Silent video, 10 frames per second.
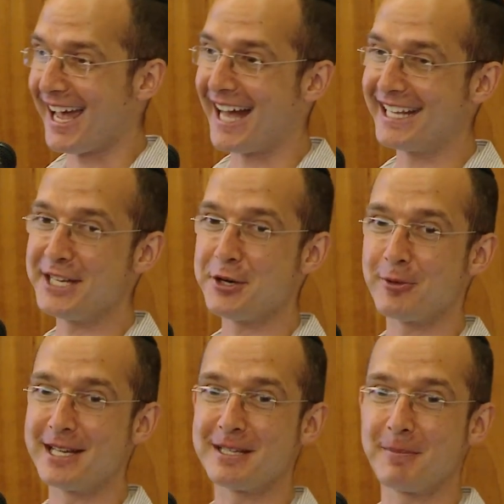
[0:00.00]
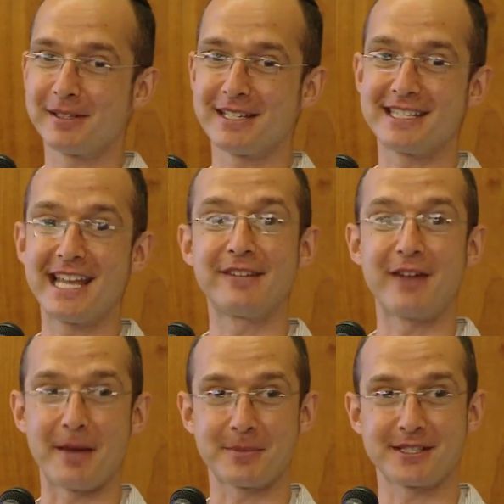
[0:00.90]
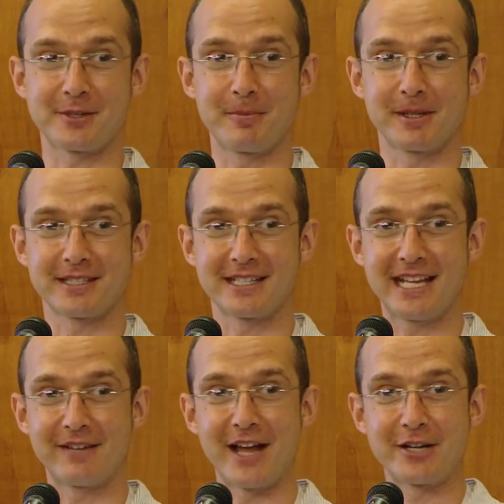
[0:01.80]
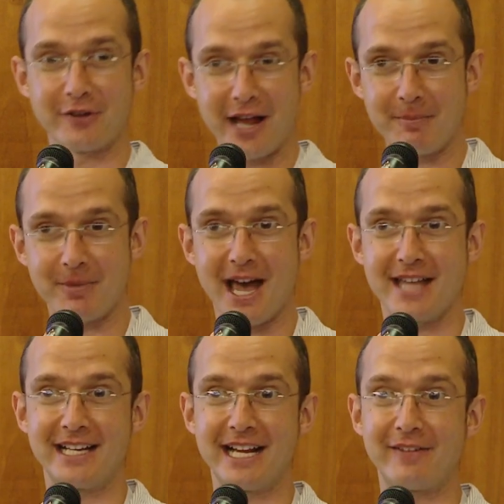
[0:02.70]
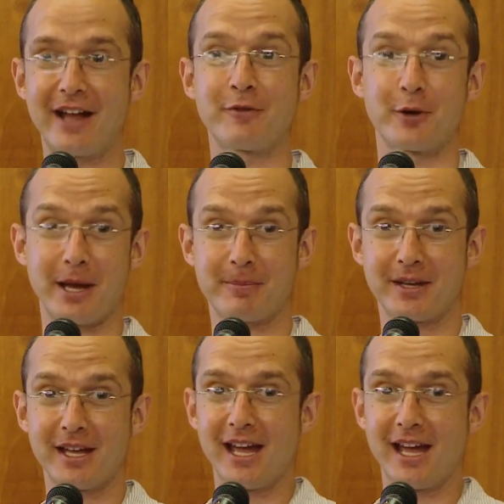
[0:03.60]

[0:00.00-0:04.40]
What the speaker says: And he agreed to build us native apps. So we built us a native Android app and a native iPhone app.